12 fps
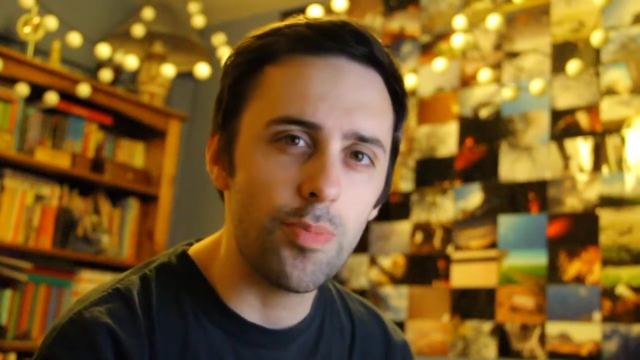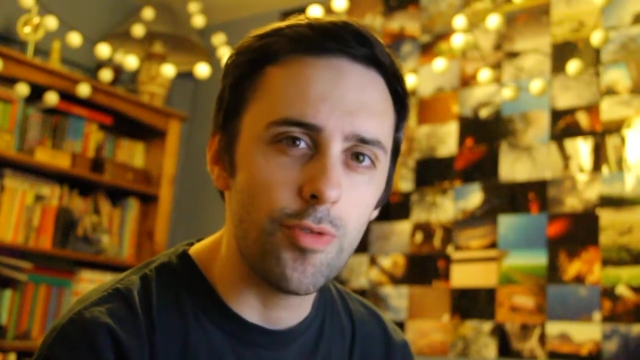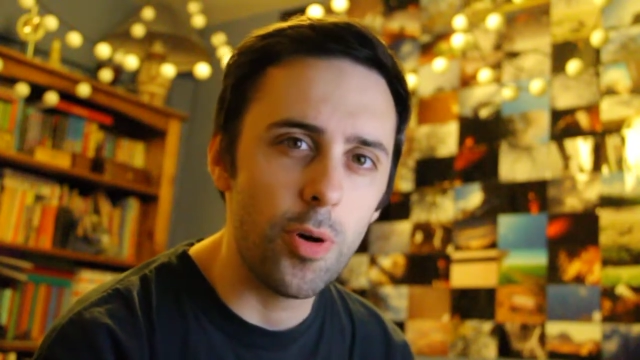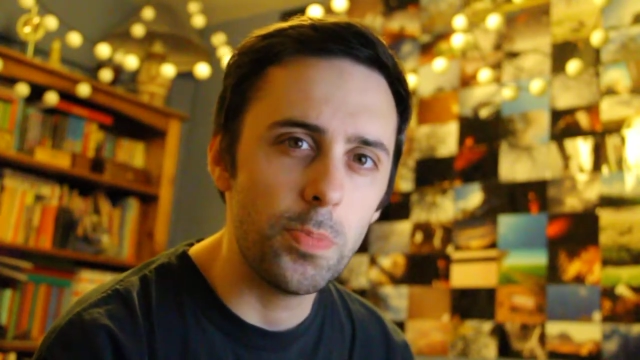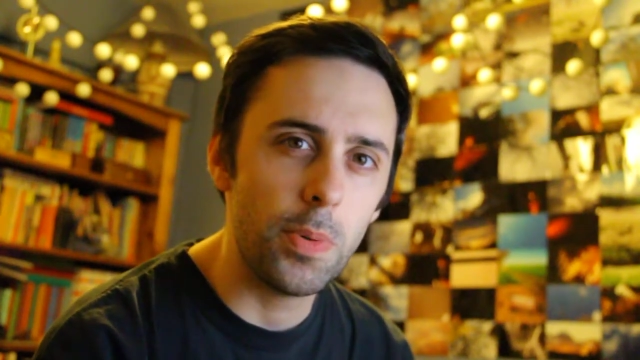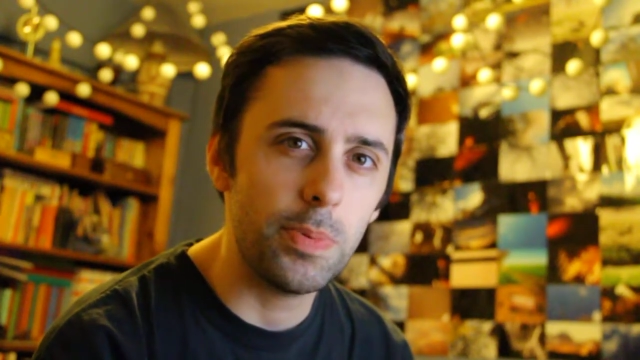
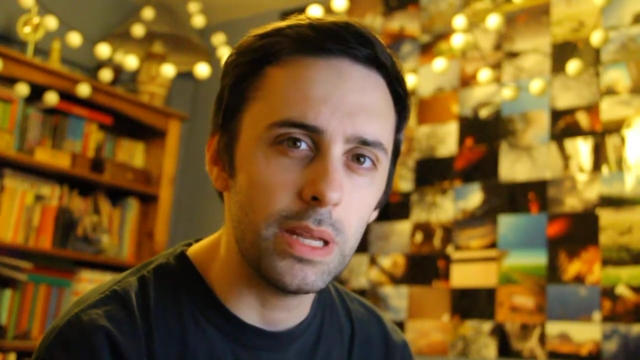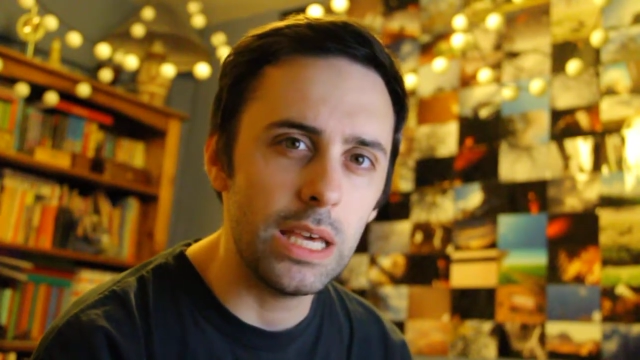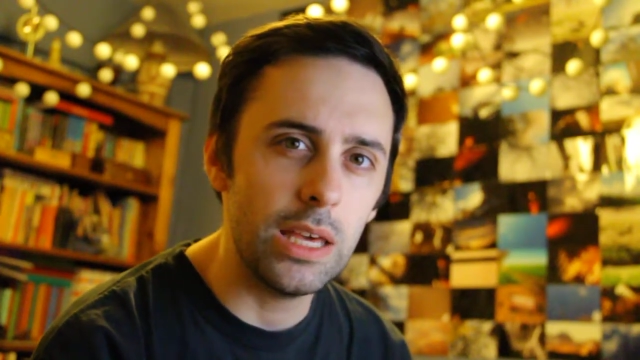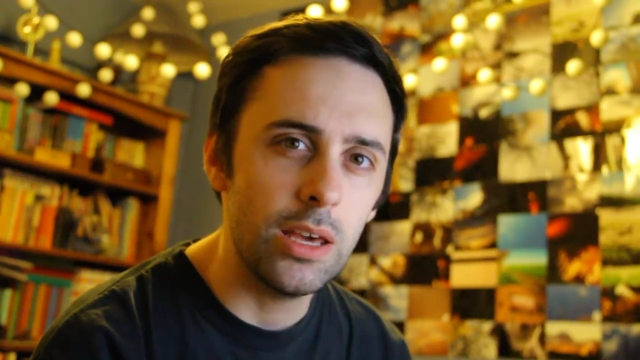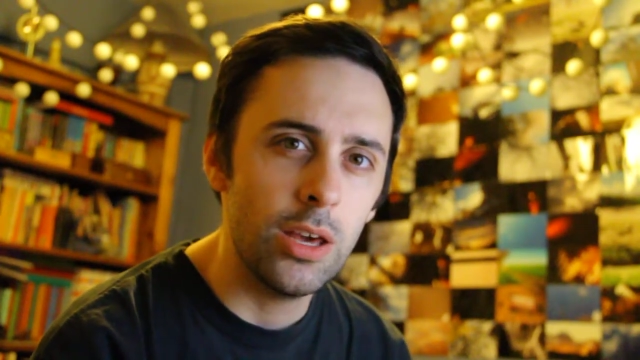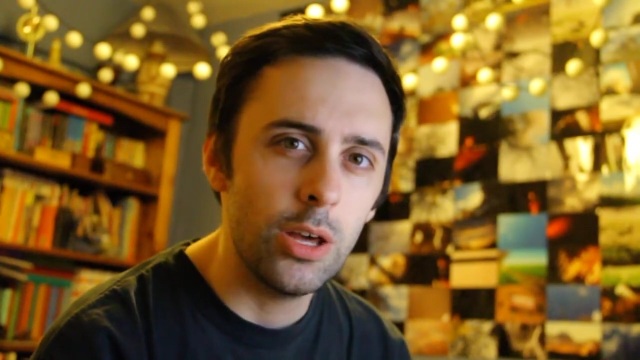
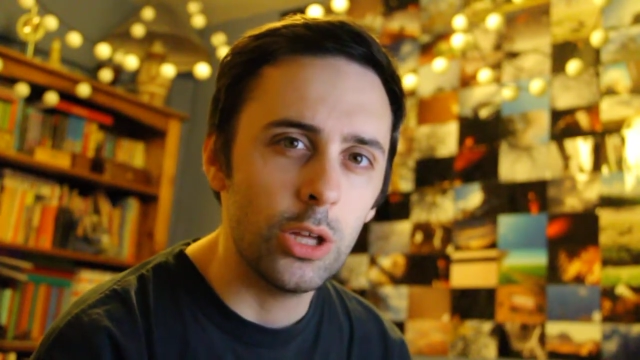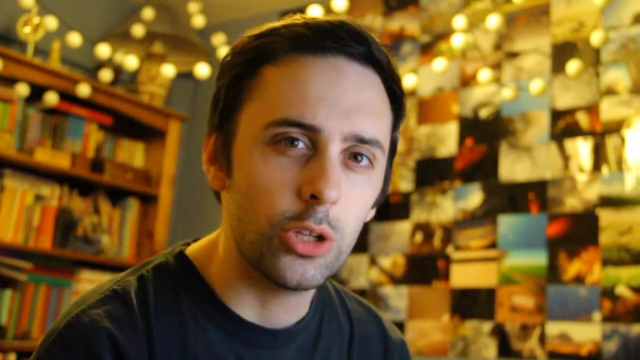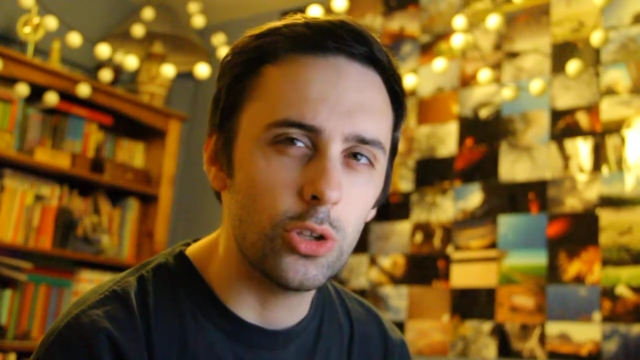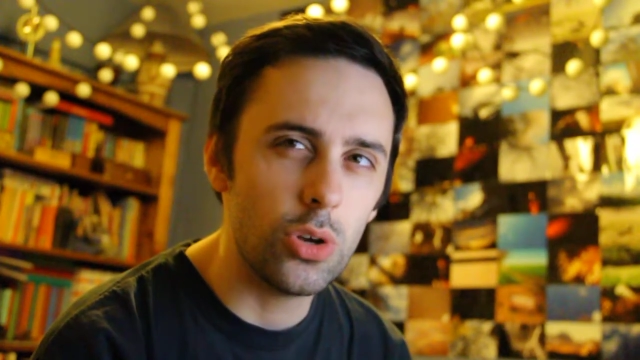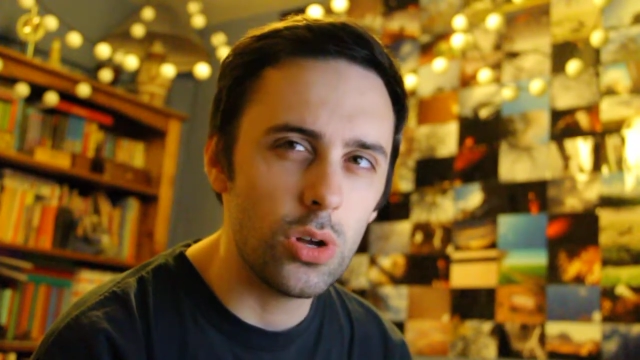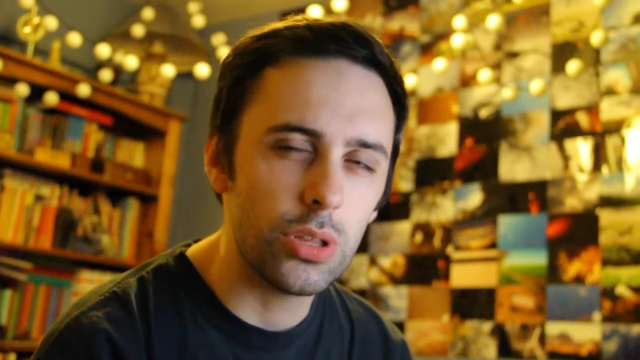probably
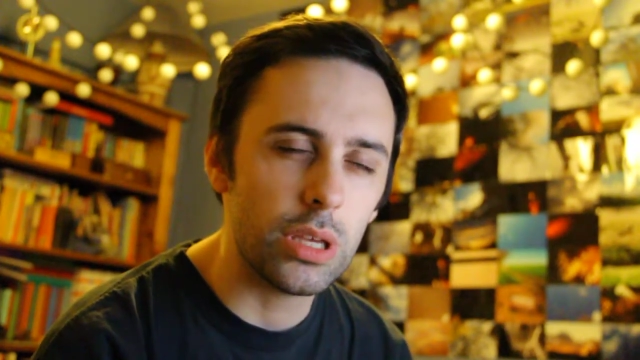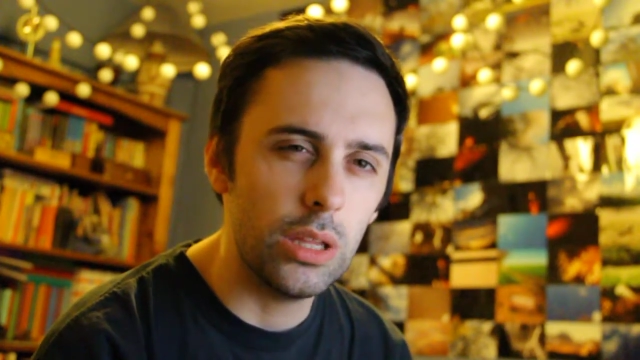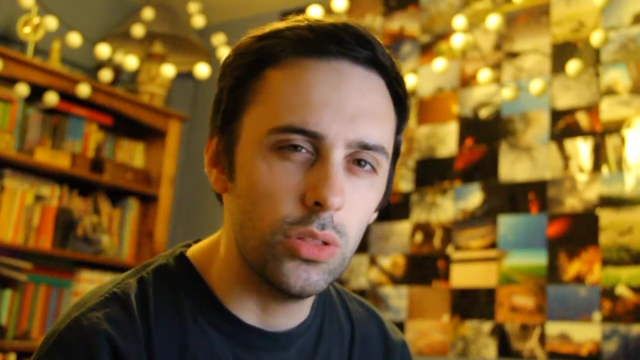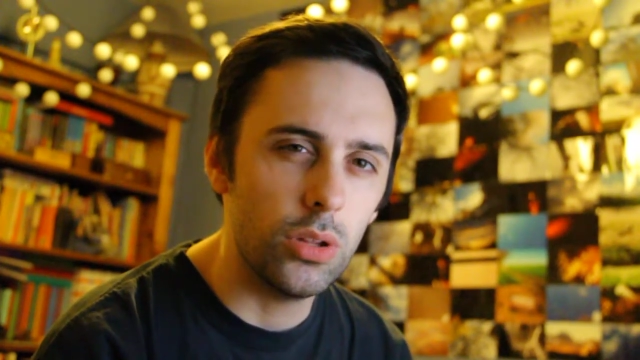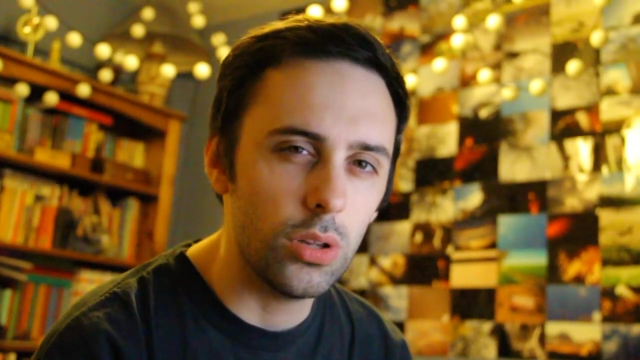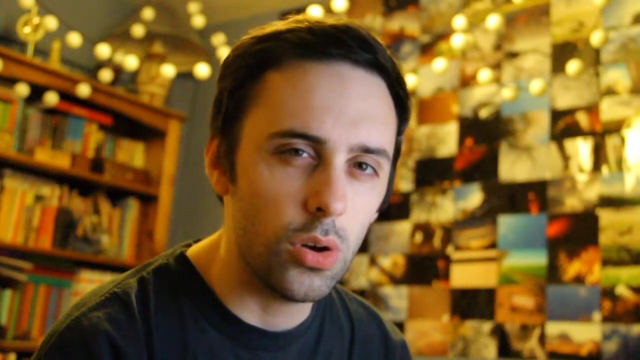good
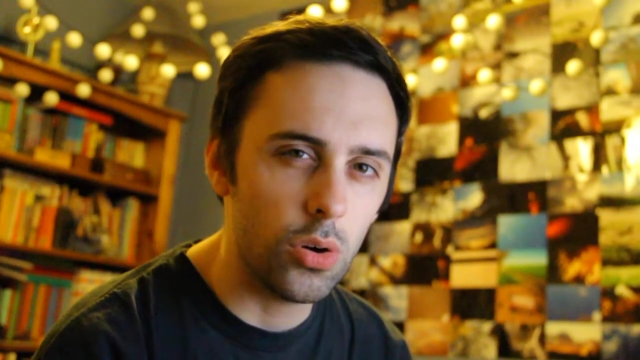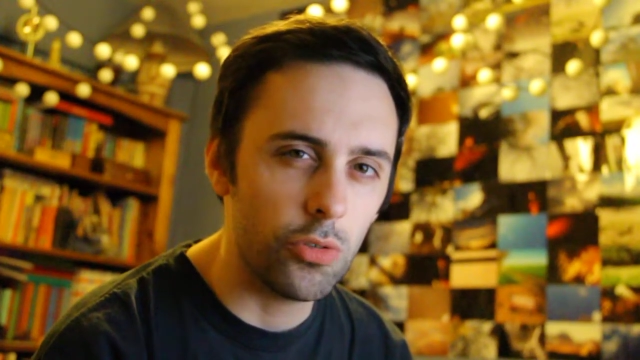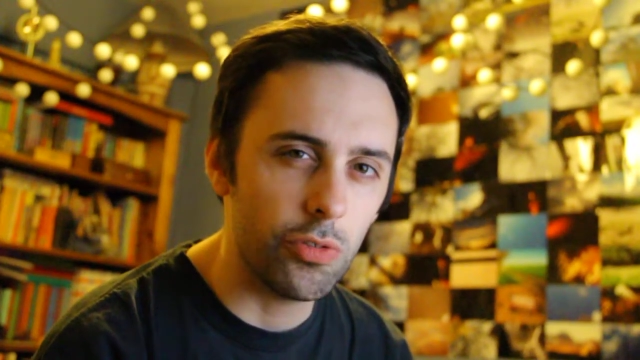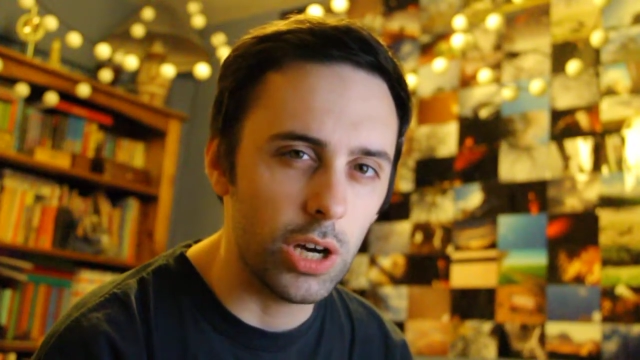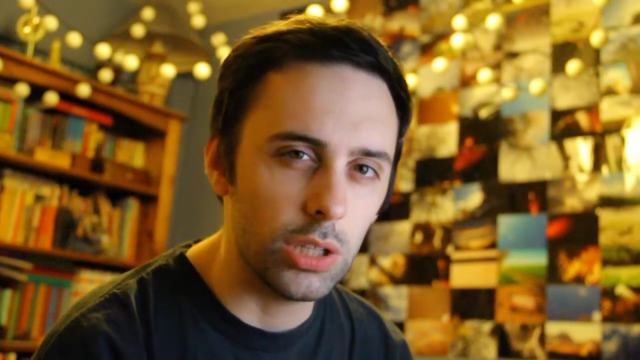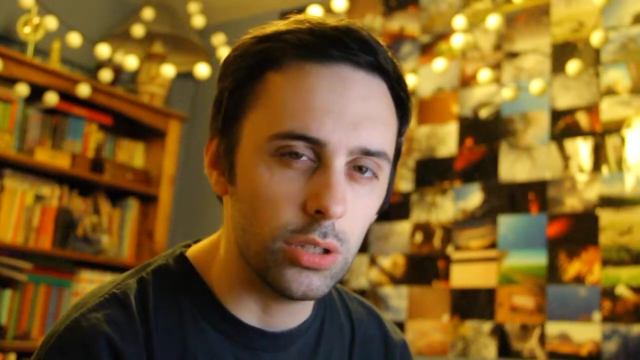in the
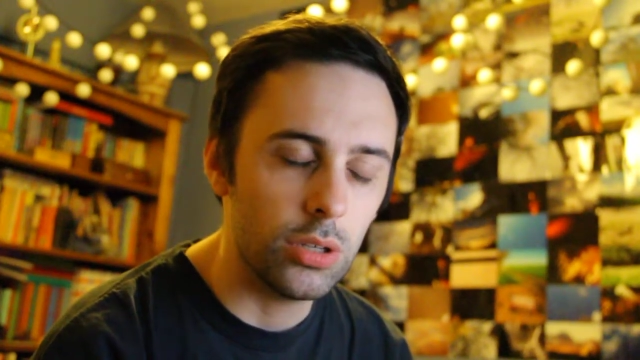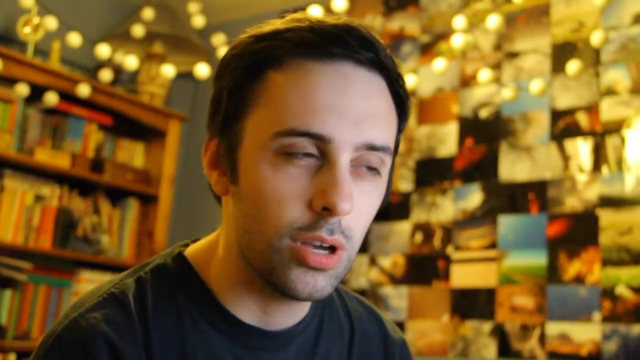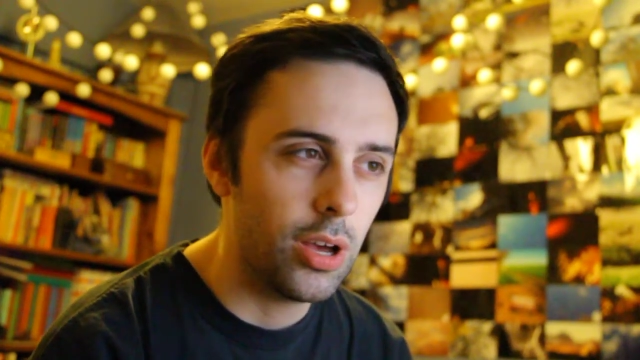long run,